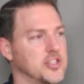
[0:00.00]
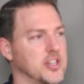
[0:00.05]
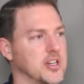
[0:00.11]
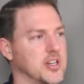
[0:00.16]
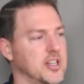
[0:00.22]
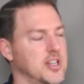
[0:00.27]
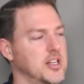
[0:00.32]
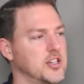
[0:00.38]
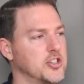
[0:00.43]

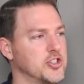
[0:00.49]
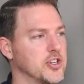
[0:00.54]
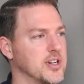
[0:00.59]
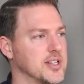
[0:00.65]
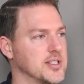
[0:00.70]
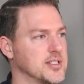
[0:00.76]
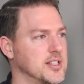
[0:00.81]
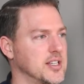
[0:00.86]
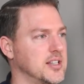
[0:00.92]
an
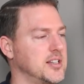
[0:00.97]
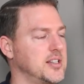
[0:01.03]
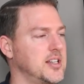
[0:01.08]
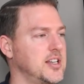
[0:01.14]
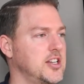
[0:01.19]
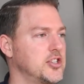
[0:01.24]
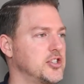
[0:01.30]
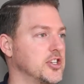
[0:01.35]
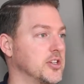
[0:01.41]
interesting
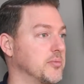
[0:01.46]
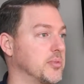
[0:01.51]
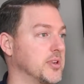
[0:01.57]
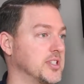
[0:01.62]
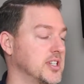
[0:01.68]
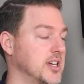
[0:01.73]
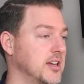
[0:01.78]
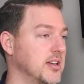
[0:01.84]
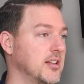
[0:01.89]
niche in
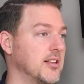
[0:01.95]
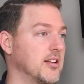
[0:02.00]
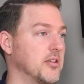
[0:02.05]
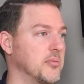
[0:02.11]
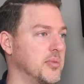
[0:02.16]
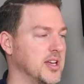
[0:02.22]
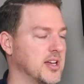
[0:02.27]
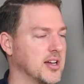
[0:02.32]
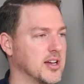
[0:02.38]
particular
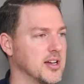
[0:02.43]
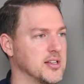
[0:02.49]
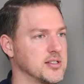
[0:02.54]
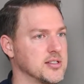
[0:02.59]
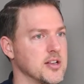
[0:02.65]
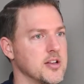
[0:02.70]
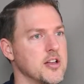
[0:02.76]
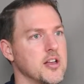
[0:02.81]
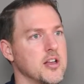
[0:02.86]

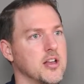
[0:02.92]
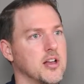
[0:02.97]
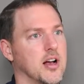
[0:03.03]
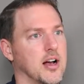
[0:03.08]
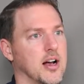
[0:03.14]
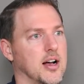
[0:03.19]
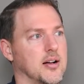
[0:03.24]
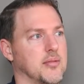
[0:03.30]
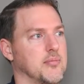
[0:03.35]
because
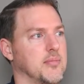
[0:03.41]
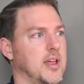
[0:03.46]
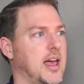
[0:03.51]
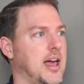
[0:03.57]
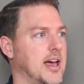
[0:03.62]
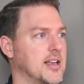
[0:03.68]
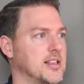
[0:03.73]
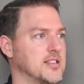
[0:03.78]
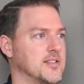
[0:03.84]

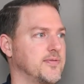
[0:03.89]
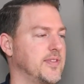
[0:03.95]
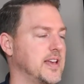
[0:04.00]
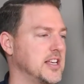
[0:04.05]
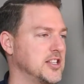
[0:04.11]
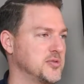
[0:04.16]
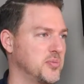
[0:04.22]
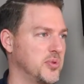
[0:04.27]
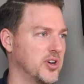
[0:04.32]
as
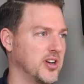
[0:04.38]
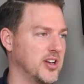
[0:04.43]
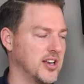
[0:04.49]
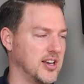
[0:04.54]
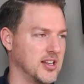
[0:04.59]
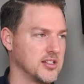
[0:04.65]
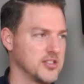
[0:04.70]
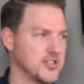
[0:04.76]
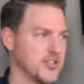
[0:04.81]
Facebook and
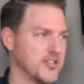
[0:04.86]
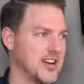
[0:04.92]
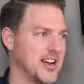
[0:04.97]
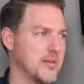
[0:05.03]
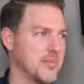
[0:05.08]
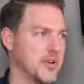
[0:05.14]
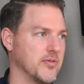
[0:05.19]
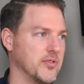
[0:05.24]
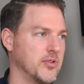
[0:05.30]

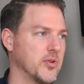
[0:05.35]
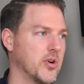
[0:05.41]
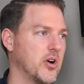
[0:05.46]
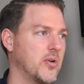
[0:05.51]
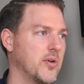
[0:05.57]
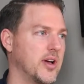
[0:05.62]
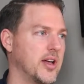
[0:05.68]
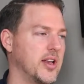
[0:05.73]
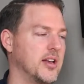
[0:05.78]
Instagram have
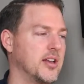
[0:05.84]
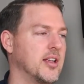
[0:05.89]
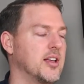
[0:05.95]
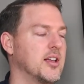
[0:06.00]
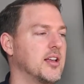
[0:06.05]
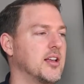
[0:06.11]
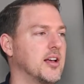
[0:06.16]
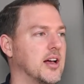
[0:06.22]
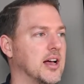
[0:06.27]
grown,
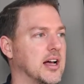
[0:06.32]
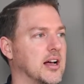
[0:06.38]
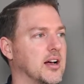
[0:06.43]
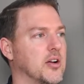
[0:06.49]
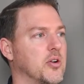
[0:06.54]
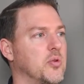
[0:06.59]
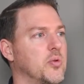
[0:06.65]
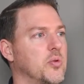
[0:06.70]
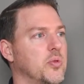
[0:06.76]

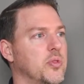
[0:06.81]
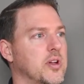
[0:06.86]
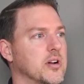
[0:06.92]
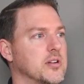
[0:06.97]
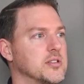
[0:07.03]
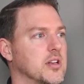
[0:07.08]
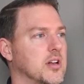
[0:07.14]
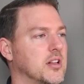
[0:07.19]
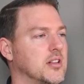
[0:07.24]

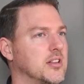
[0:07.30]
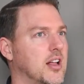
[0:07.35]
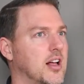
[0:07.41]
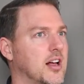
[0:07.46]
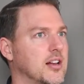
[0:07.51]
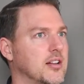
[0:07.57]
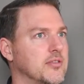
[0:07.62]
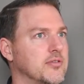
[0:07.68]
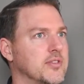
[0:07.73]
there's a
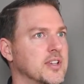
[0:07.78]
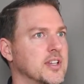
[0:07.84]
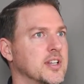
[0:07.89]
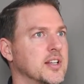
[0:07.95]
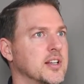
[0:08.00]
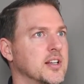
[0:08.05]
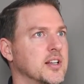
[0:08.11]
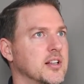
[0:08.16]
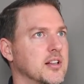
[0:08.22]
lot
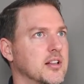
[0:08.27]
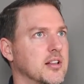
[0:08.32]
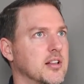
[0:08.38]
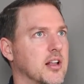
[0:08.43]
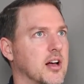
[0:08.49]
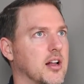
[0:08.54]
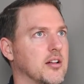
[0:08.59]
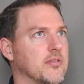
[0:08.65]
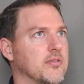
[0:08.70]

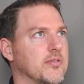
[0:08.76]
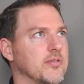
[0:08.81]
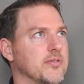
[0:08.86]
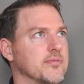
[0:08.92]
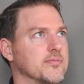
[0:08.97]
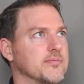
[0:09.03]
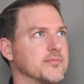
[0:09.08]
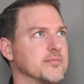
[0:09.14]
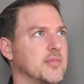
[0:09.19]
of
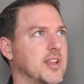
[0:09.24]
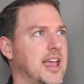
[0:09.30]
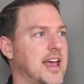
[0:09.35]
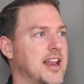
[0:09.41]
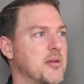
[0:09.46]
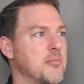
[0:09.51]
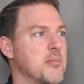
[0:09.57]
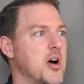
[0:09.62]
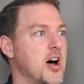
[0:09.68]

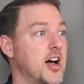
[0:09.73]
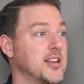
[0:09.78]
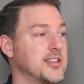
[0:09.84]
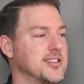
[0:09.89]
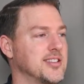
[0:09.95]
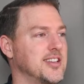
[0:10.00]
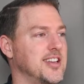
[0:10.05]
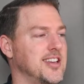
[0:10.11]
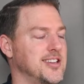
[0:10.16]

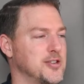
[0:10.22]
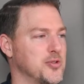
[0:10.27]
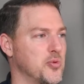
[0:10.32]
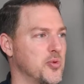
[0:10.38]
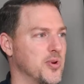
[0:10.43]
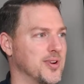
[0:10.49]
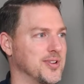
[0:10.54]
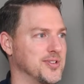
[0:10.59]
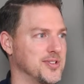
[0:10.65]
animosity
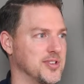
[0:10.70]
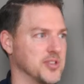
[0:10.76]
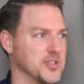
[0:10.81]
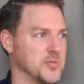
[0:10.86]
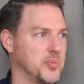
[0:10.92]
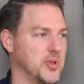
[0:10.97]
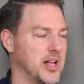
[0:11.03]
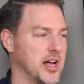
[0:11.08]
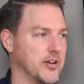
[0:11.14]
towards those
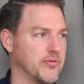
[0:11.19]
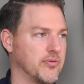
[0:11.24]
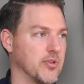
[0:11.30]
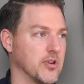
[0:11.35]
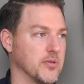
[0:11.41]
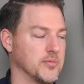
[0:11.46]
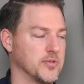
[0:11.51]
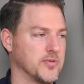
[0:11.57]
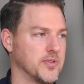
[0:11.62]

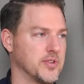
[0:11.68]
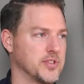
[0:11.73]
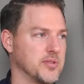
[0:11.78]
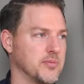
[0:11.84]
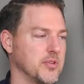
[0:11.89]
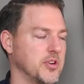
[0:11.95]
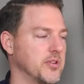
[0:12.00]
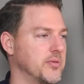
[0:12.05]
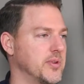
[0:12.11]
platforms for
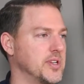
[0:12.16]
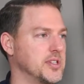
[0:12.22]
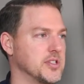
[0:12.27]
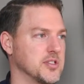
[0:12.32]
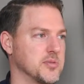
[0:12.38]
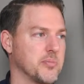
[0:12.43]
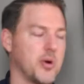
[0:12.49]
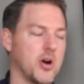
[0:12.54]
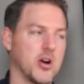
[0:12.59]
some good
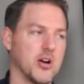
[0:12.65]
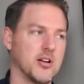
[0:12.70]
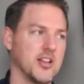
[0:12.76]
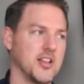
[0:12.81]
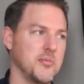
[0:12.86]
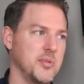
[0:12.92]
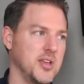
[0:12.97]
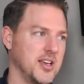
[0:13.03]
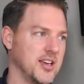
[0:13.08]
reasons,
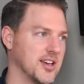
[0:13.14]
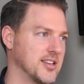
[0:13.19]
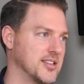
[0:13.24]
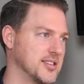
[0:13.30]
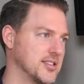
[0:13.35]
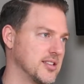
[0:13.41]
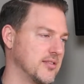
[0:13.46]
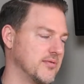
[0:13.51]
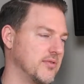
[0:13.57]
partly
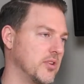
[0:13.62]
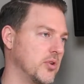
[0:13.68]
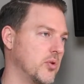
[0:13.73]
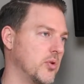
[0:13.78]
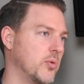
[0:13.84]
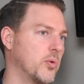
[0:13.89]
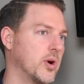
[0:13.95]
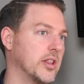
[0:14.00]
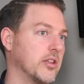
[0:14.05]
because of
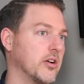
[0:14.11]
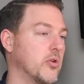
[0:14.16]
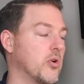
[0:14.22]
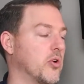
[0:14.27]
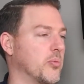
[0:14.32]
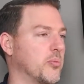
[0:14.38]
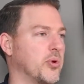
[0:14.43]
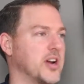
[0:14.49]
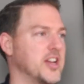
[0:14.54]
what the
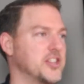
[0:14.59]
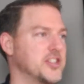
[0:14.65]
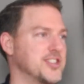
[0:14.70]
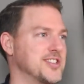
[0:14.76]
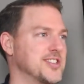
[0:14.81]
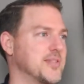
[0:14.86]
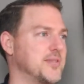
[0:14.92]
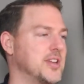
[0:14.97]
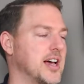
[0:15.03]

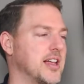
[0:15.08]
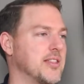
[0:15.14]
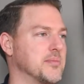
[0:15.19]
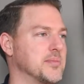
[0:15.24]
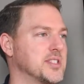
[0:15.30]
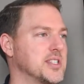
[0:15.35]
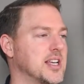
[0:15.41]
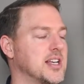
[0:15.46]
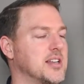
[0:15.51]
corporations have done
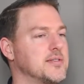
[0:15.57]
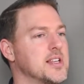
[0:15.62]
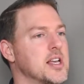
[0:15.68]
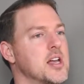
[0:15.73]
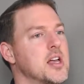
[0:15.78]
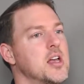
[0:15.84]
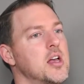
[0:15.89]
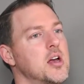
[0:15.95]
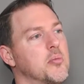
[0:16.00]
themselves,
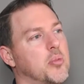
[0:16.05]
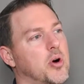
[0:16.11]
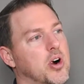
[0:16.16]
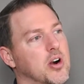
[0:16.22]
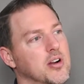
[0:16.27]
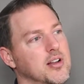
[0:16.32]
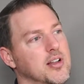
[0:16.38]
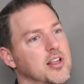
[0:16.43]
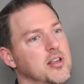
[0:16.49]

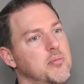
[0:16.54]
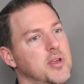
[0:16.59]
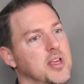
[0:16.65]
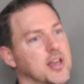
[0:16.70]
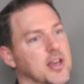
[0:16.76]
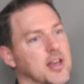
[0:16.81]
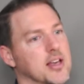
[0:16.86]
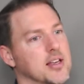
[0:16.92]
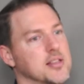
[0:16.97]
partly
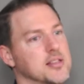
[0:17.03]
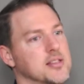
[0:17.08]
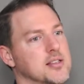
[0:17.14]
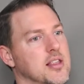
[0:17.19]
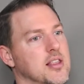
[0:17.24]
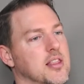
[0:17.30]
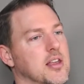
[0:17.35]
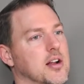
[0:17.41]
because